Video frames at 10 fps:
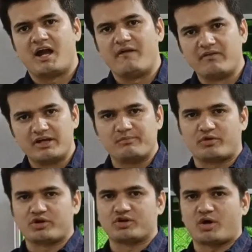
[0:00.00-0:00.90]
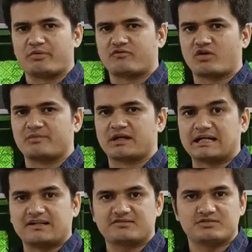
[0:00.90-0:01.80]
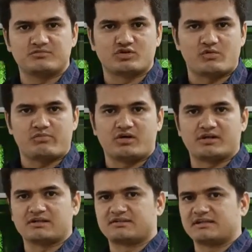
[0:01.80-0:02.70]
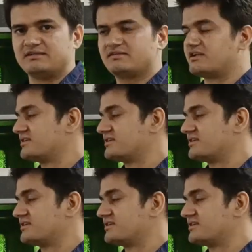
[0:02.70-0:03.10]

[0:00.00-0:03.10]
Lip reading: a very important topic from the class 10 book of political science,